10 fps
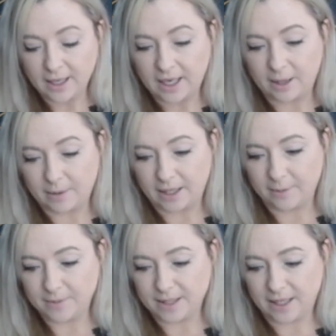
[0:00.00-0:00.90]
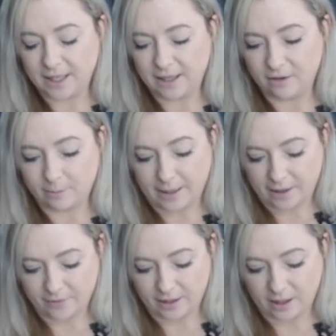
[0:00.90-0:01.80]
I am seeing here
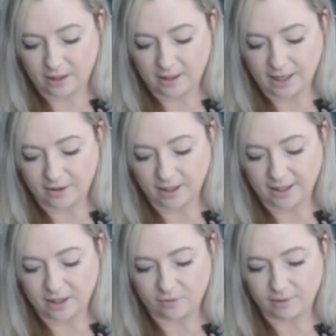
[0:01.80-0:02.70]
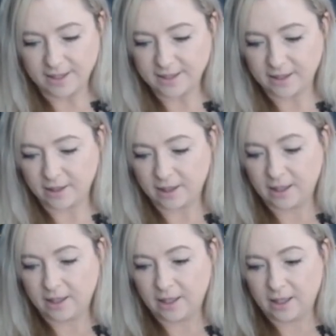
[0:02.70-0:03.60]
about the calculated risk
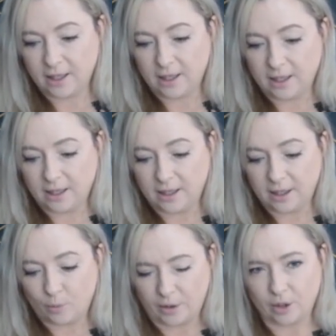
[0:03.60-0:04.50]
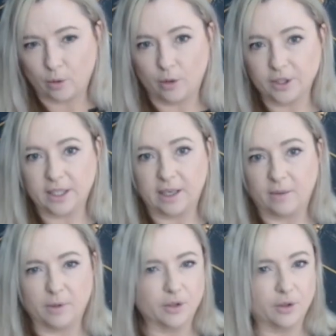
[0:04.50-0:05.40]
with caution. Now,
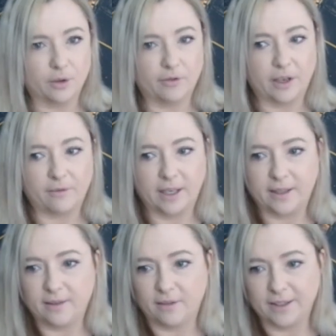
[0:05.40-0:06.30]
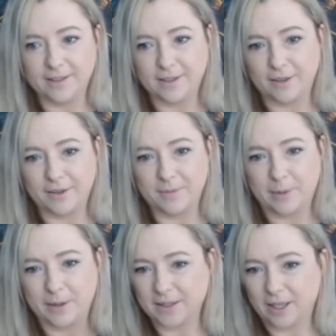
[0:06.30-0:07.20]
I'm not sure if I read on this, so it's
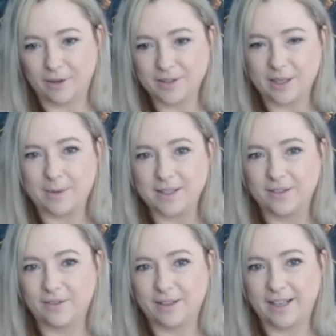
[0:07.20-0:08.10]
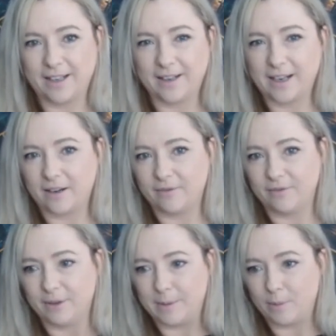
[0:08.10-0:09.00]
because I lost so much of the reading, I can't
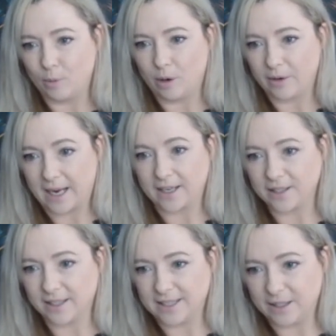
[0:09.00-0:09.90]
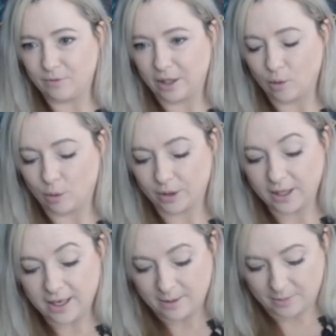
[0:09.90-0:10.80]
remember what actually did record,
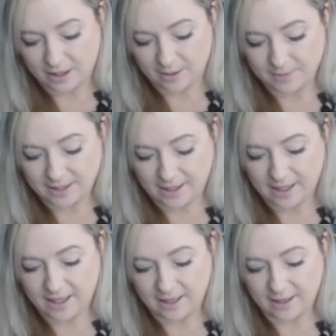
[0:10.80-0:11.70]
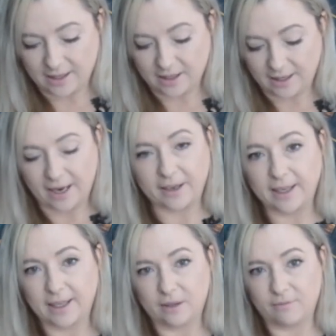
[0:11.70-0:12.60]
but I am seeing here a
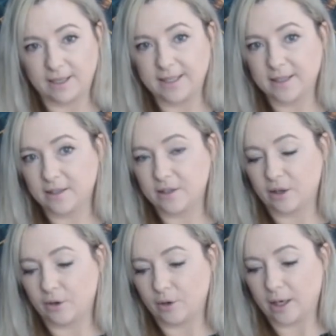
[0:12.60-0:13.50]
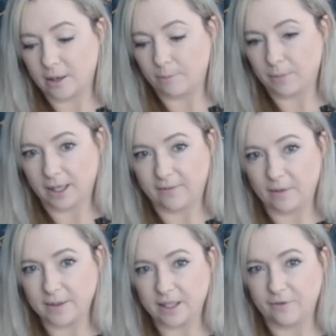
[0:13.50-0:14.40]
calculated risk. So, and I believe that
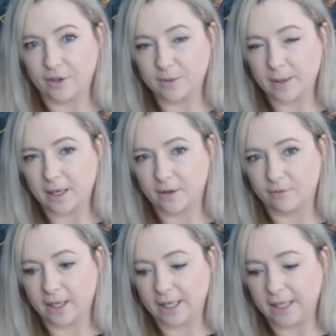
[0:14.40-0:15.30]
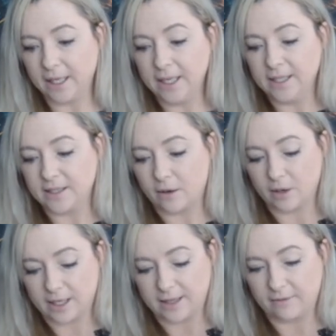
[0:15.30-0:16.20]
was in the first part of the reading. So
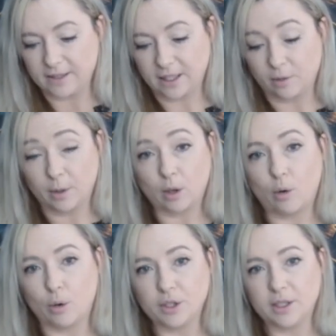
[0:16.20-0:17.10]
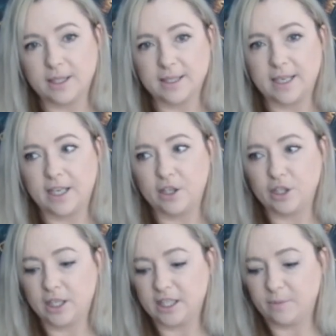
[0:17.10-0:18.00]
there is a little bit of caution that's needed. You
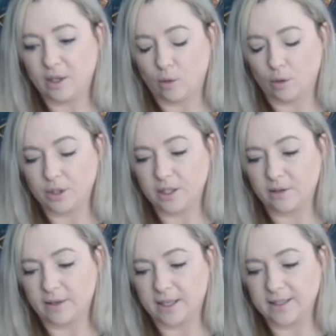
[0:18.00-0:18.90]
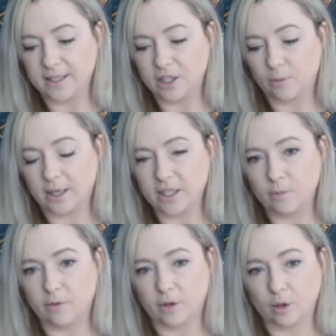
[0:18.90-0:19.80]
need to be cautious around a situation.
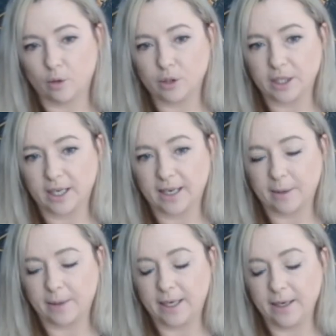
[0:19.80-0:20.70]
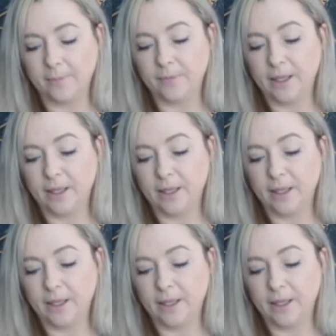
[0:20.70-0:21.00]
We've got the caution card up here.